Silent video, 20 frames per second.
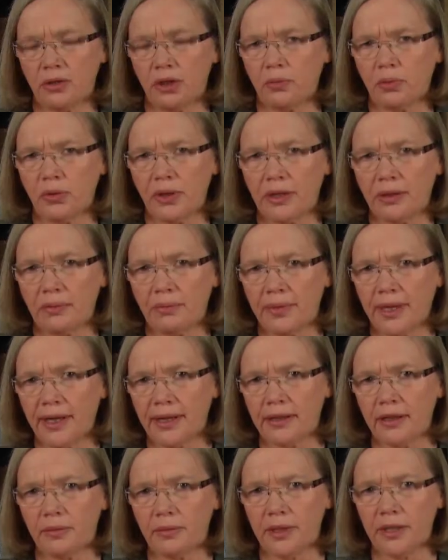no point
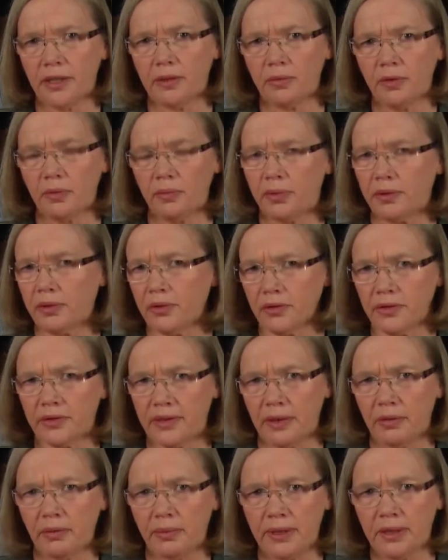buying the beta book because
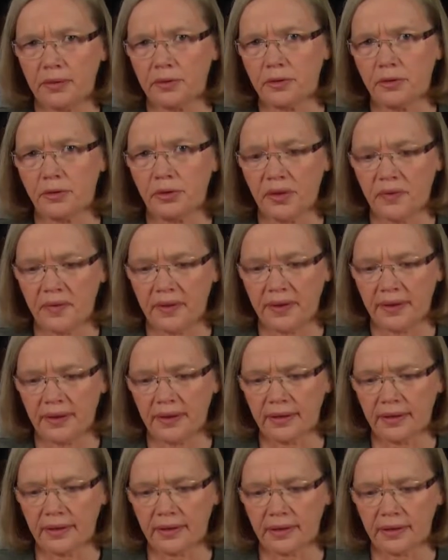they would be able to do
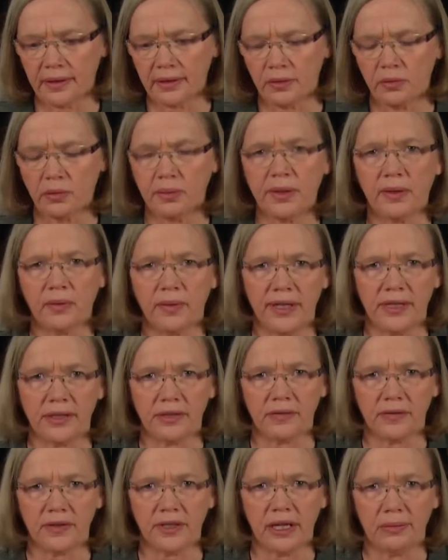everything in it. It would be a
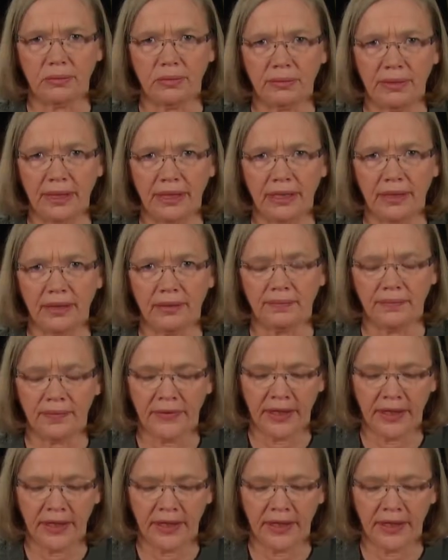waste of time and money.